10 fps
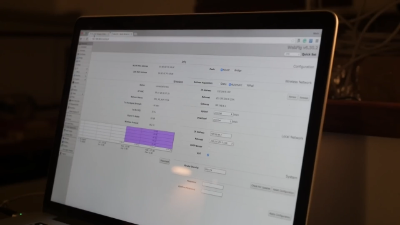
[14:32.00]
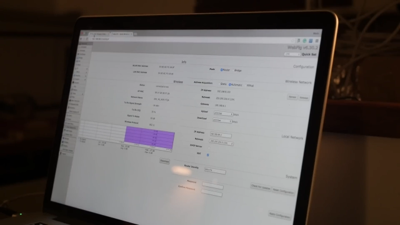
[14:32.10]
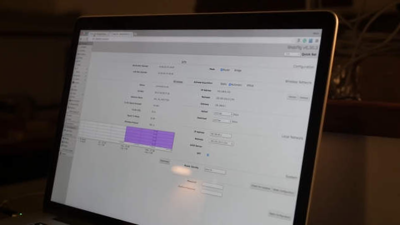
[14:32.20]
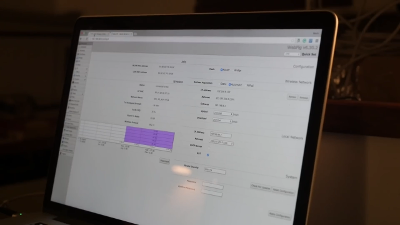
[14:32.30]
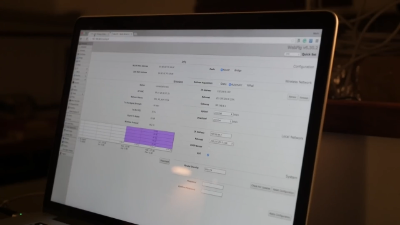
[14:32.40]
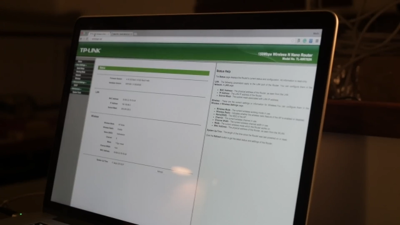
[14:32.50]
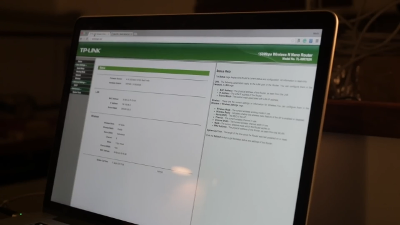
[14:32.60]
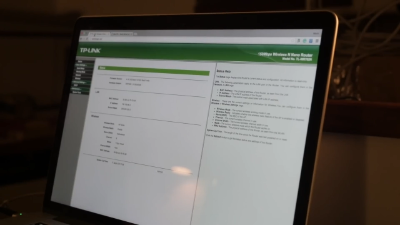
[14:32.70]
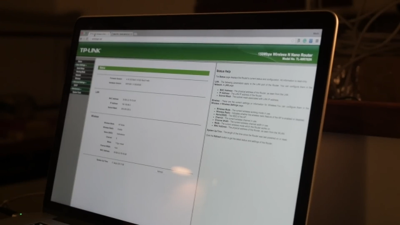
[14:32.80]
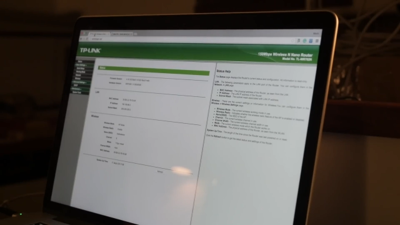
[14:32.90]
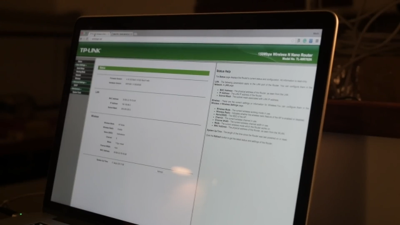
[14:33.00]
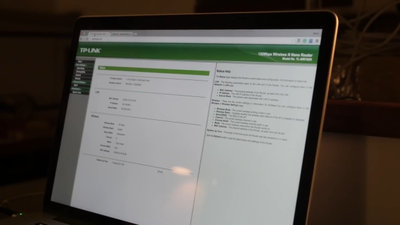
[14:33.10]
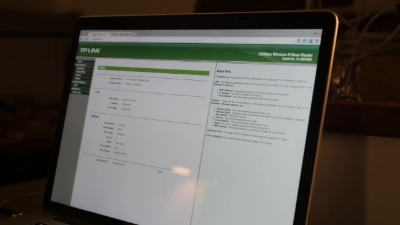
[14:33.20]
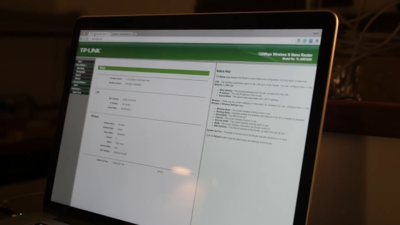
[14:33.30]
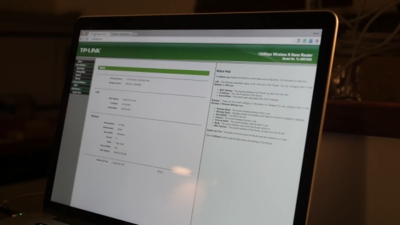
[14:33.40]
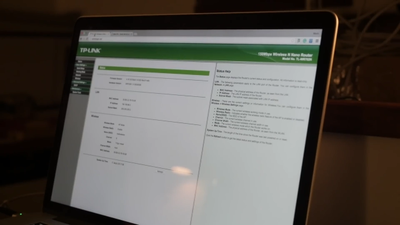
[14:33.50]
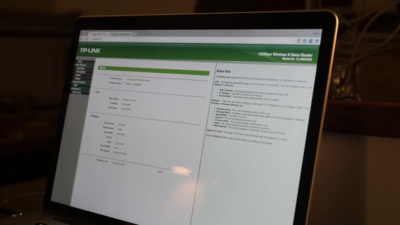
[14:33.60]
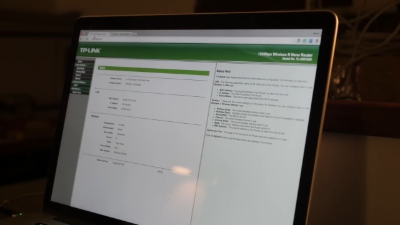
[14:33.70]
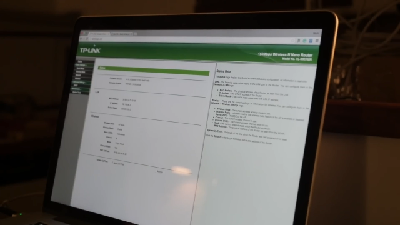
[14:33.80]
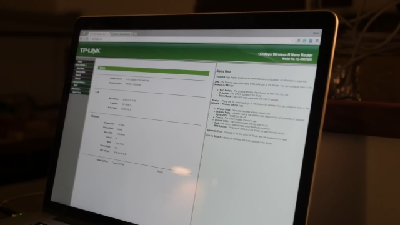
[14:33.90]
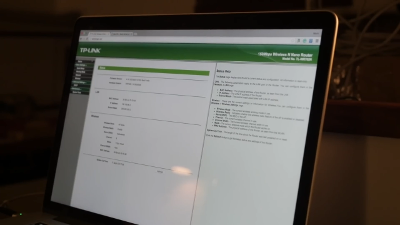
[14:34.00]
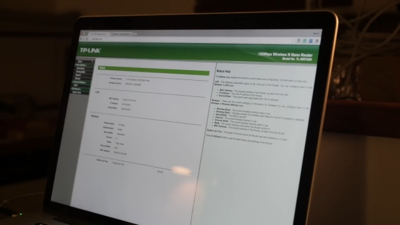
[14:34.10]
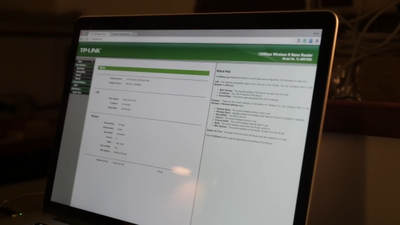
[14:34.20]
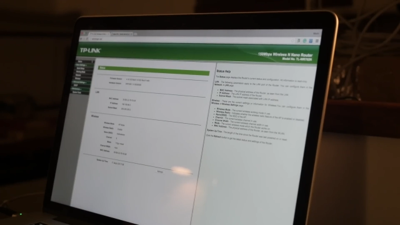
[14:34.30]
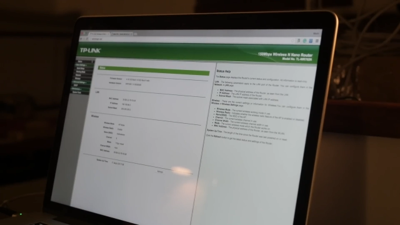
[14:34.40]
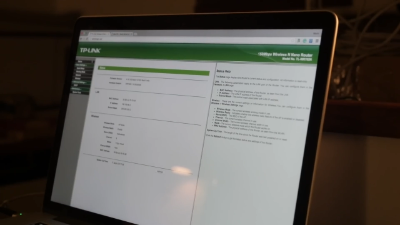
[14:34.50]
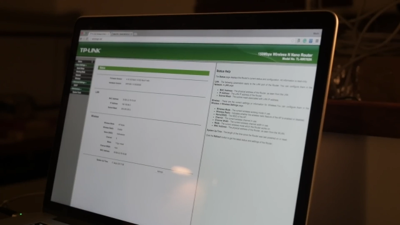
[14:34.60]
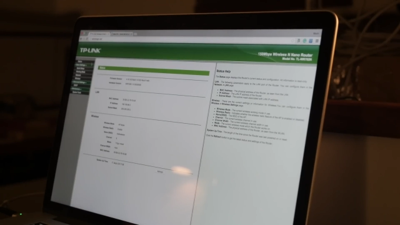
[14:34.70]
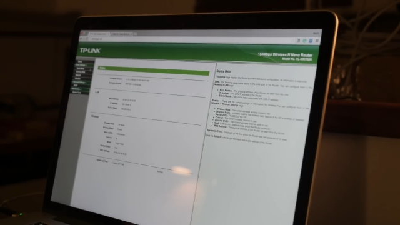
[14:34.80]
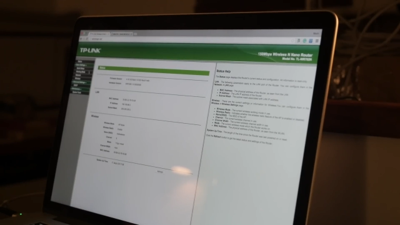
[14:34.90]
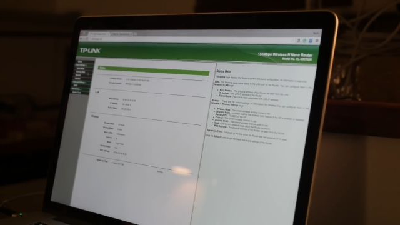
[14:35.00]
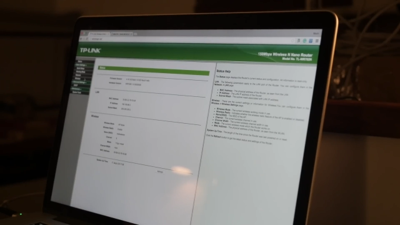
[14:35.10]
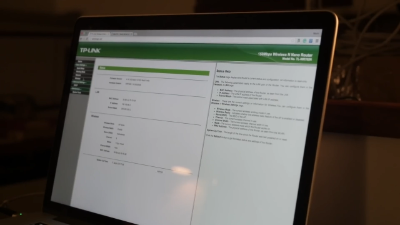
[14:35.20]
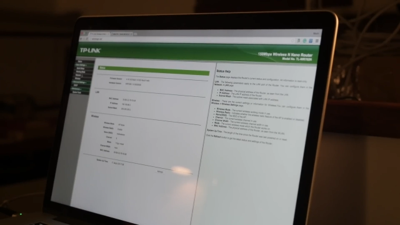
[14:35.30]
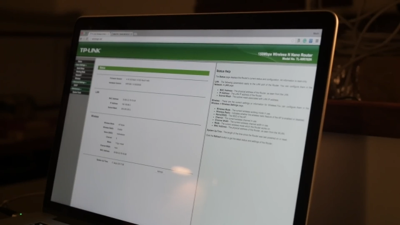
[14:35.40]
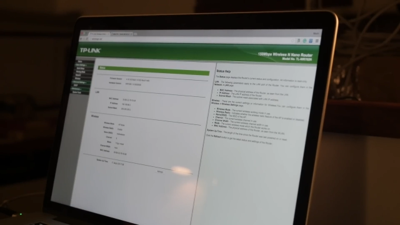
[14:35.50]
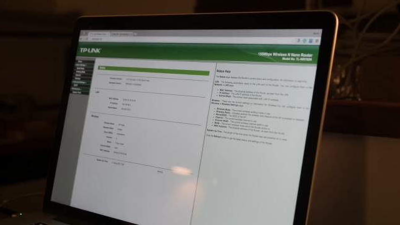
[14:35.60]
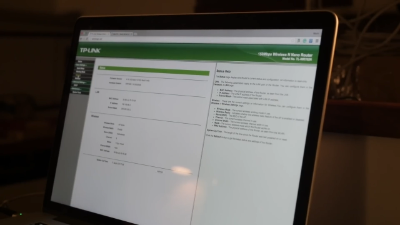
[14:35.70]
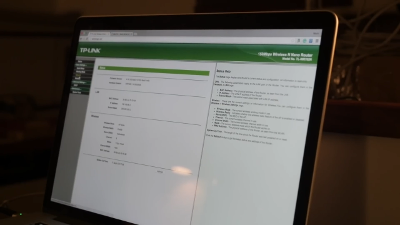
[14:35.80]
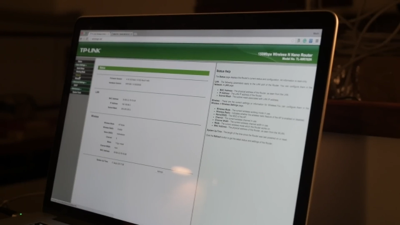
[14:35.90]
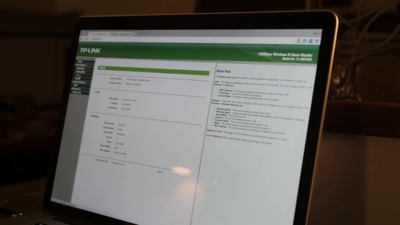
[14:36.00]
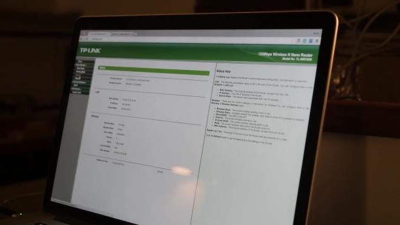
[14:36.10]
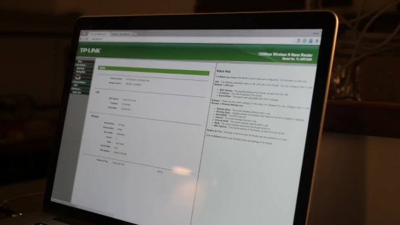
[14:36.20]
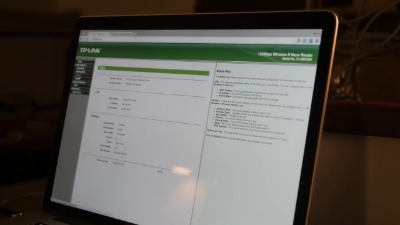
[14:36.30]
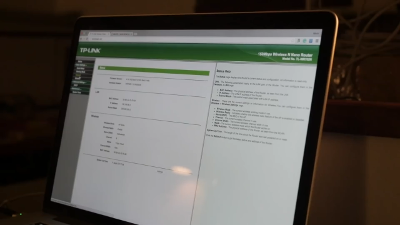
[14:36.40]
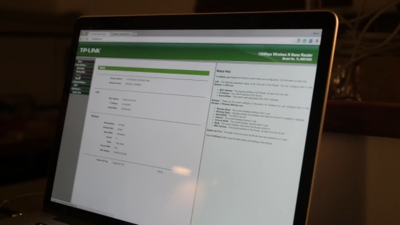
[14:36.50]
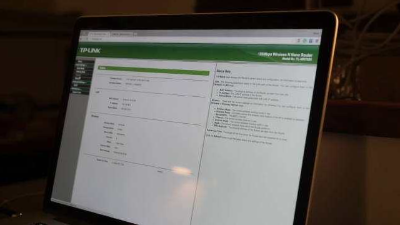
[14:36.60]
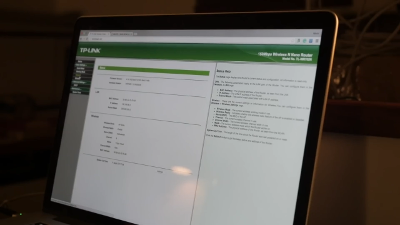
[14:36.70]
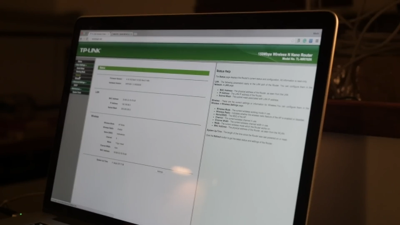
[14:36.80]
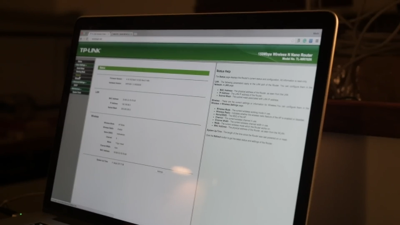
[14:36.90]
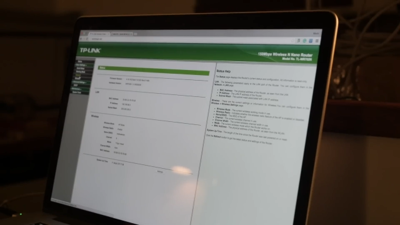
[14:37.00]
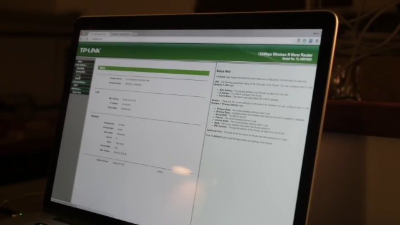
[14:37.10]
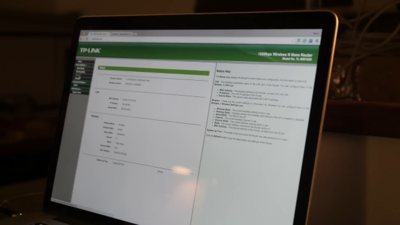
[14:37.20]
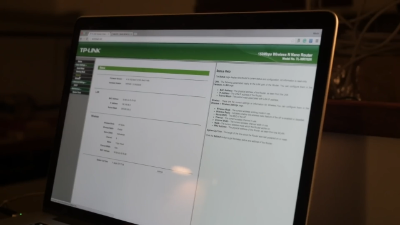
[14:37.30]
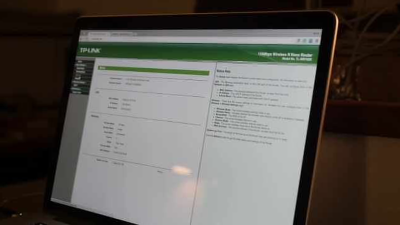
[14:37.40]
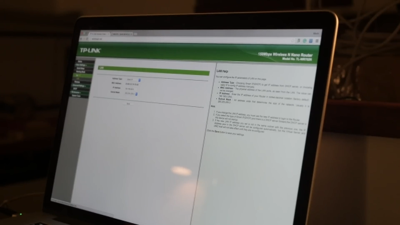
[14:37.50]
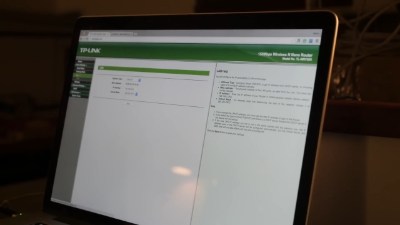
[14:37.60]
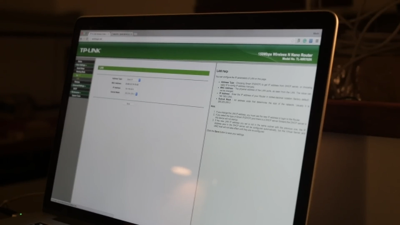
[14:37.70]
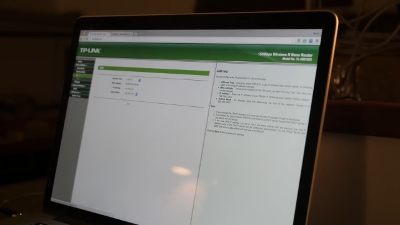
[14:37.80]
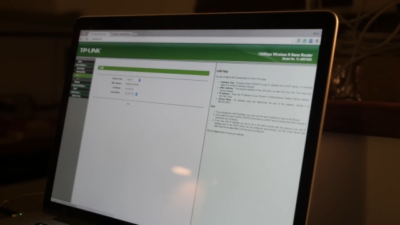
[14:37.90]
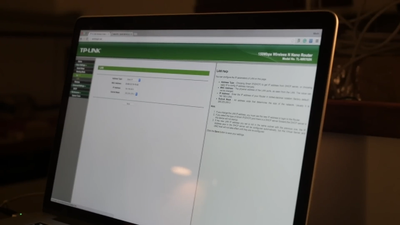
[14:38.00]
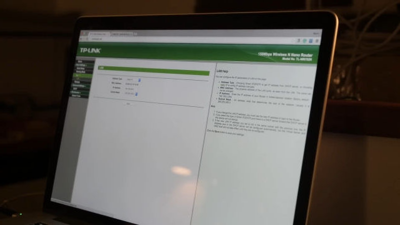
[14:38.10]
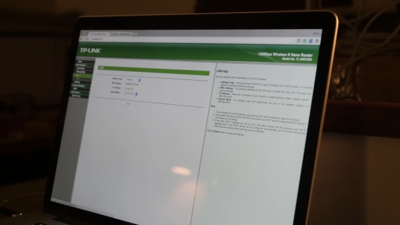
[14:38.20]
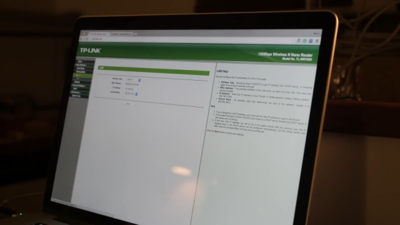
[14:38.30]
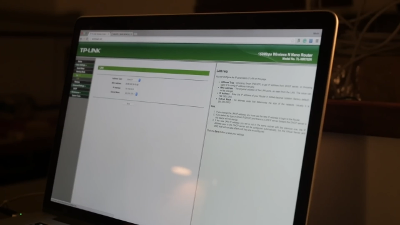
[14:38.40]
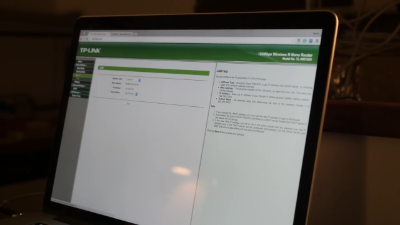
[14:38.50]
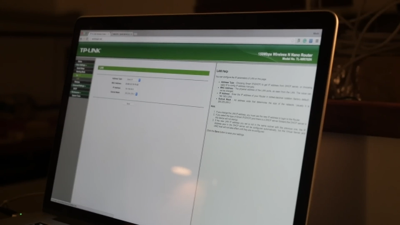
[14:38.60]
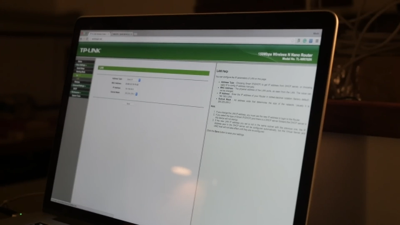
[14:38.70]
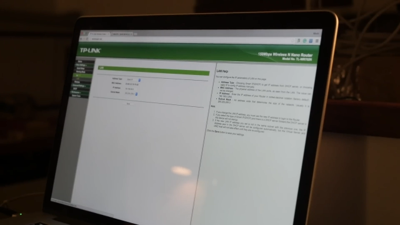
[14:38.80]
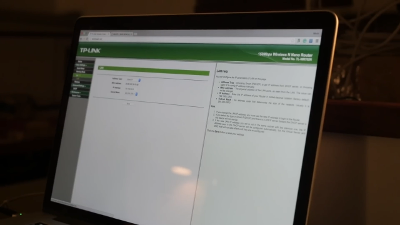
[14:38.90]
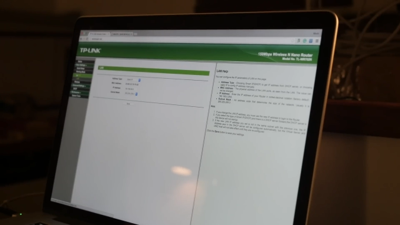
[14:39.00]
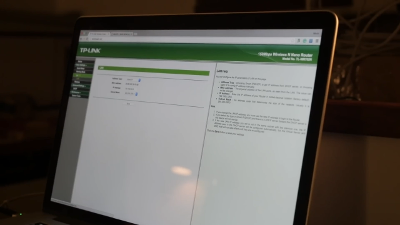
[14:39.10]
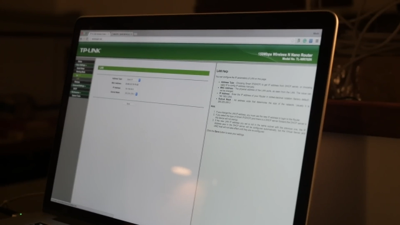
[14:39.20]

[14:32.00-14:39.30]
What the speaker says: (no speaker visible)